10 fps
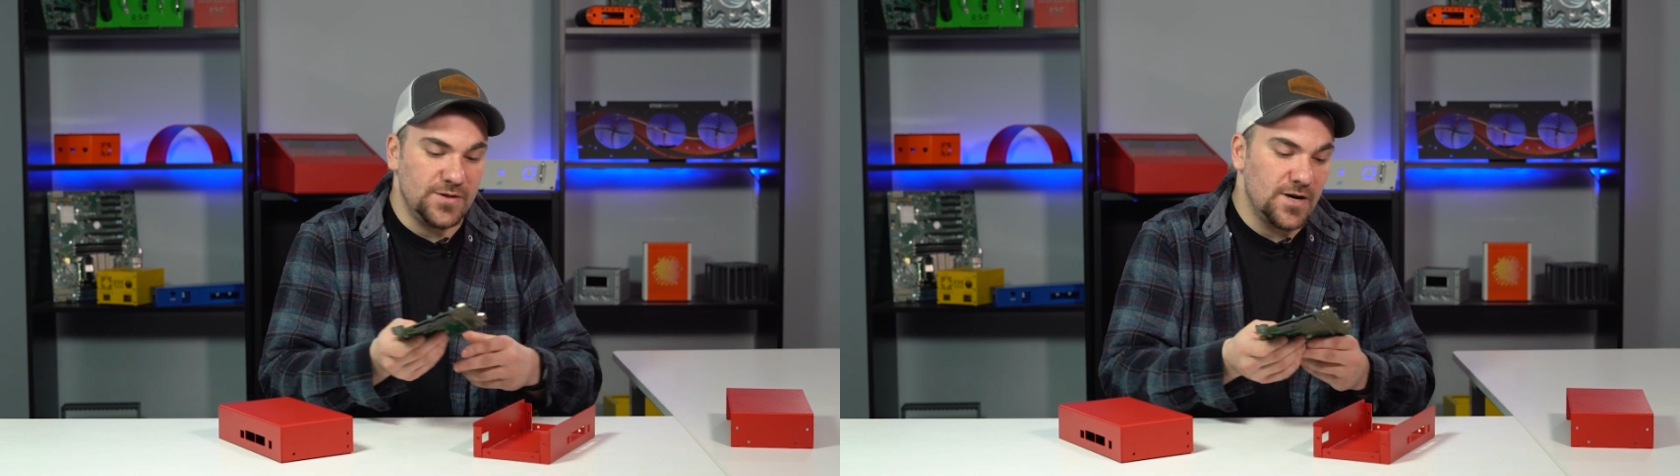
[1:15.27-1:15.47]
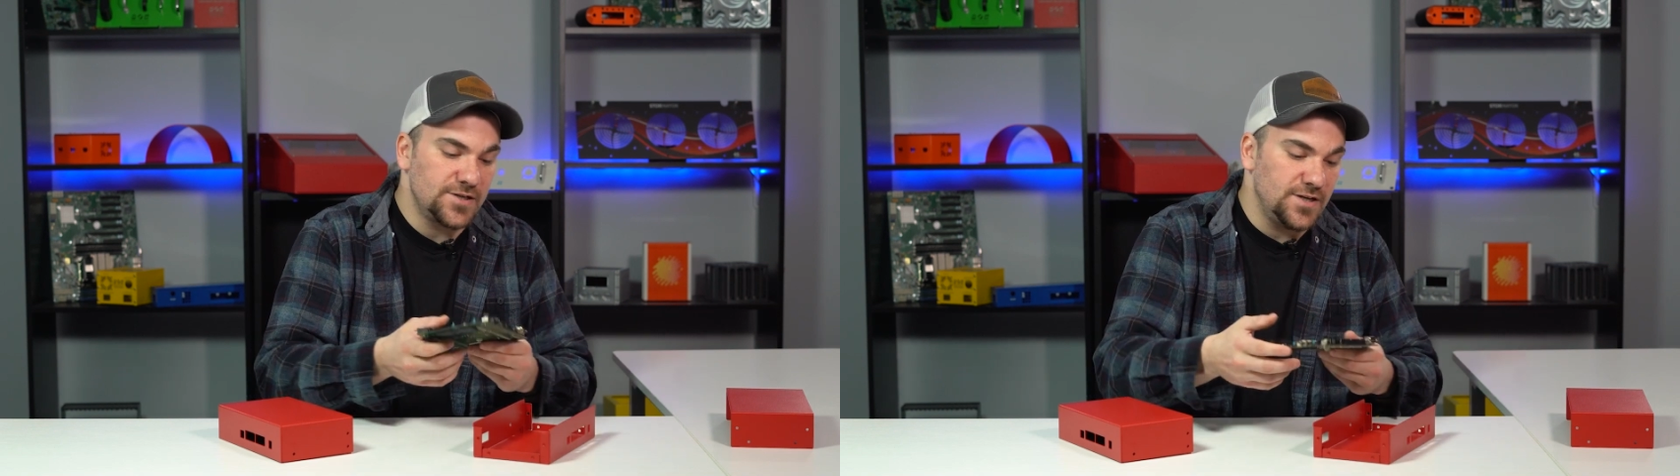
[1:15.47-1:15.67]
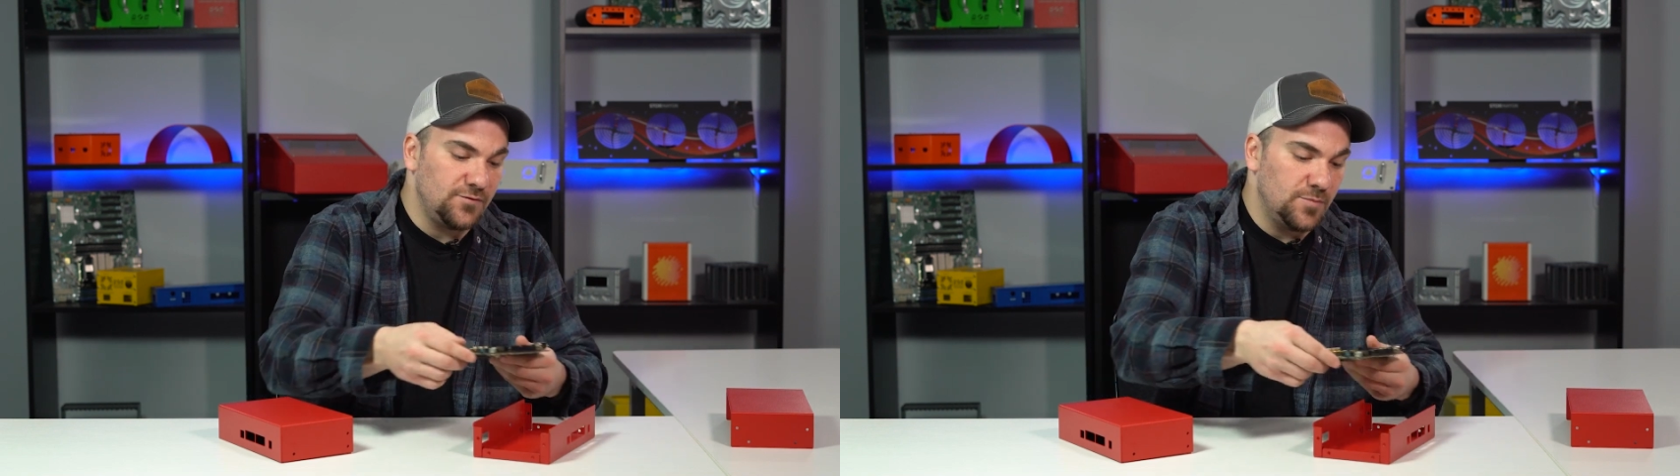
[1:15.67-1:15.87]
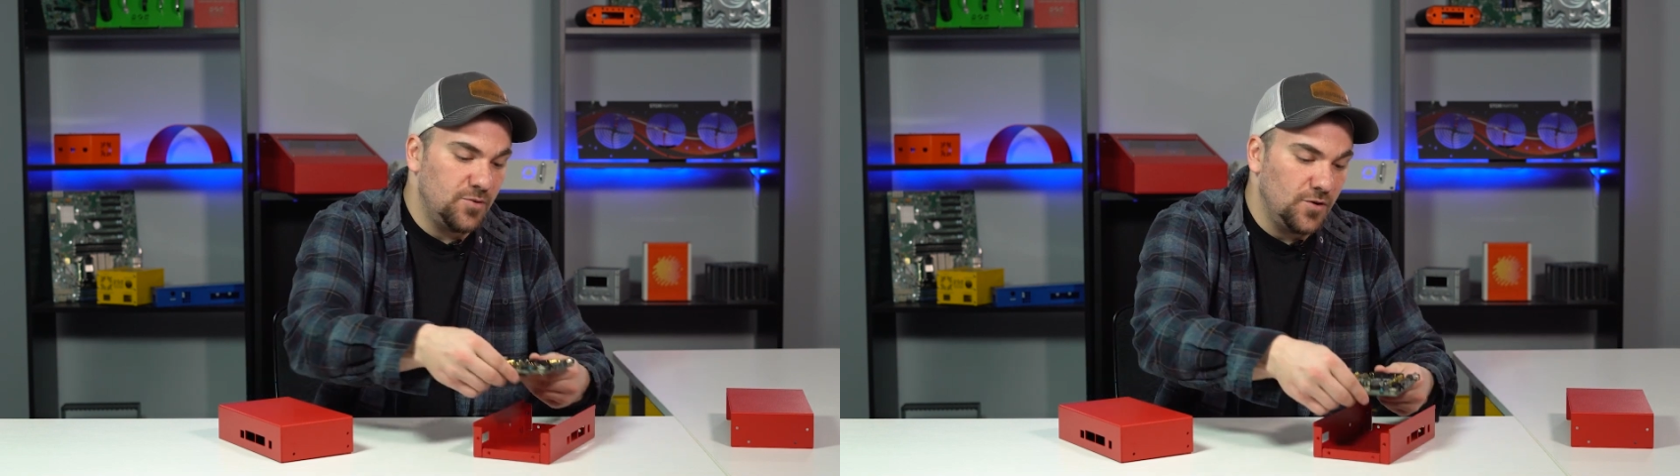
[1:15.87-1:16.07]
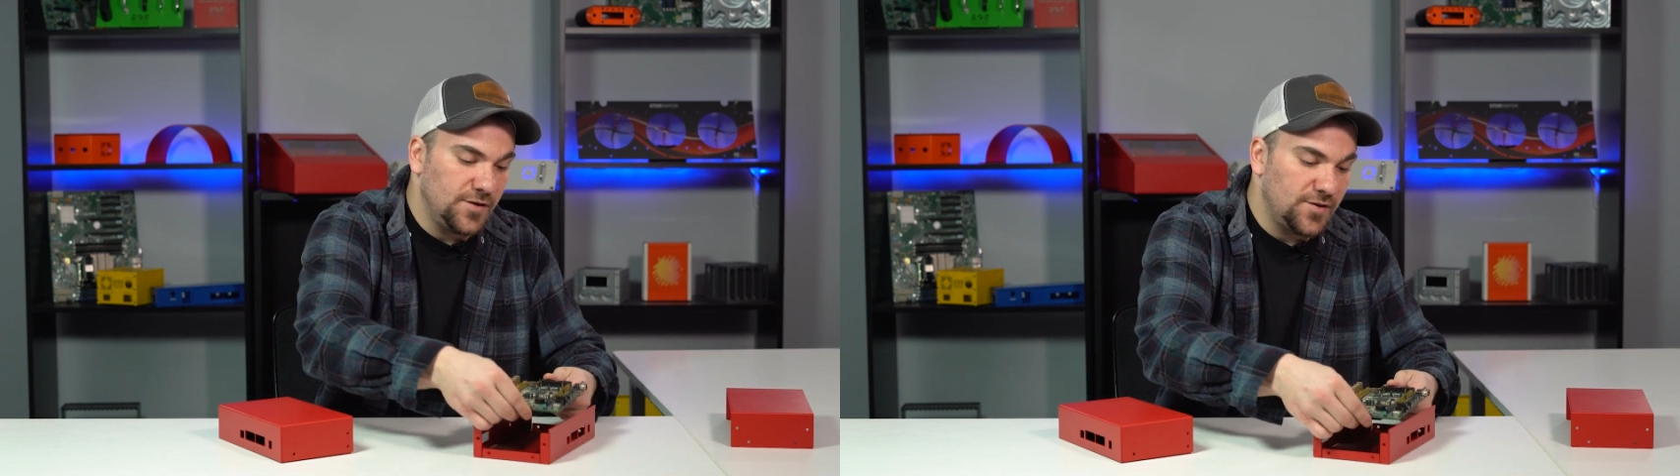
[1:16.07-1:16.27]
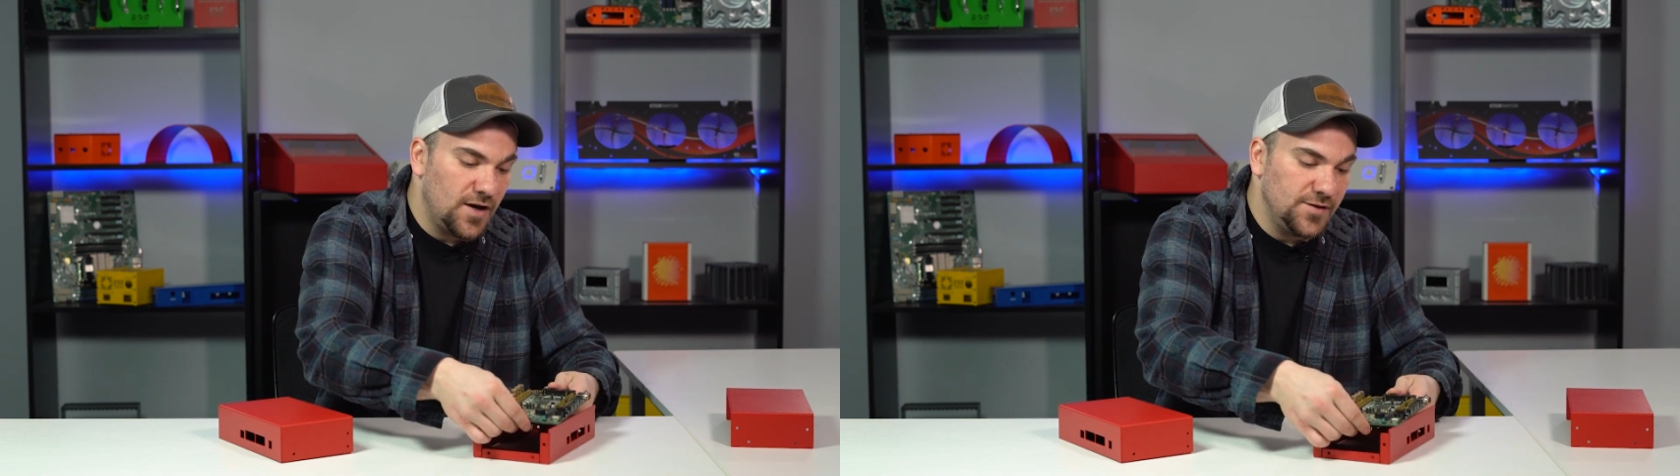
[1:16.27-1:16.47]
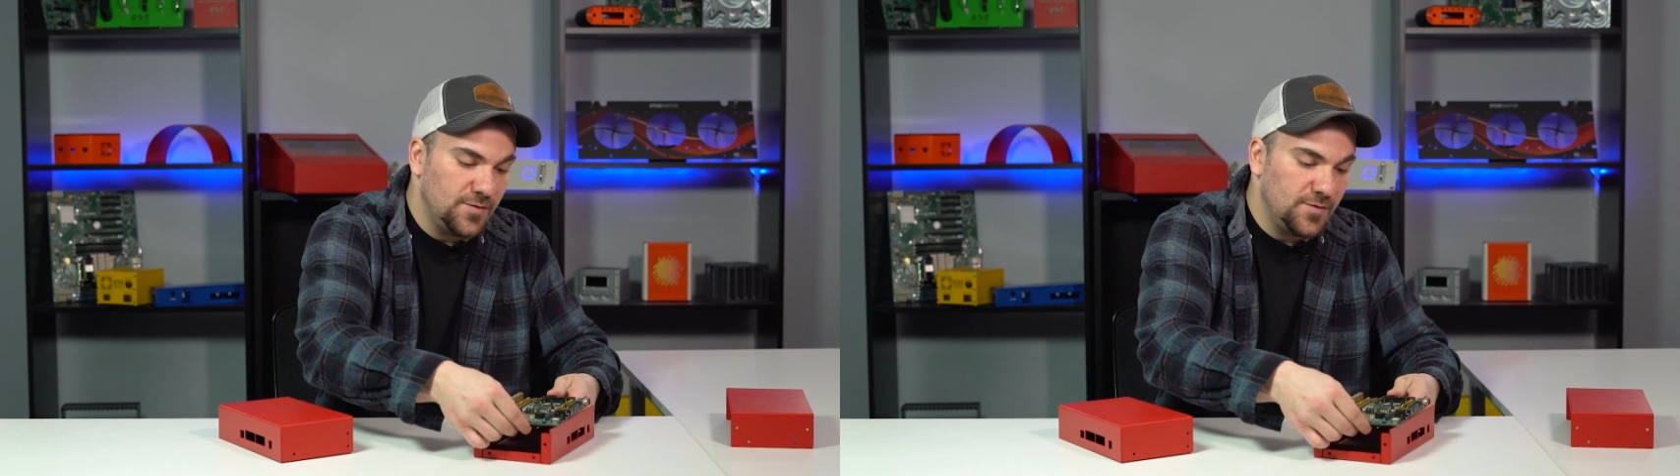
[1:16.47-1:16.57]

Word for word: you actually have to pull the sides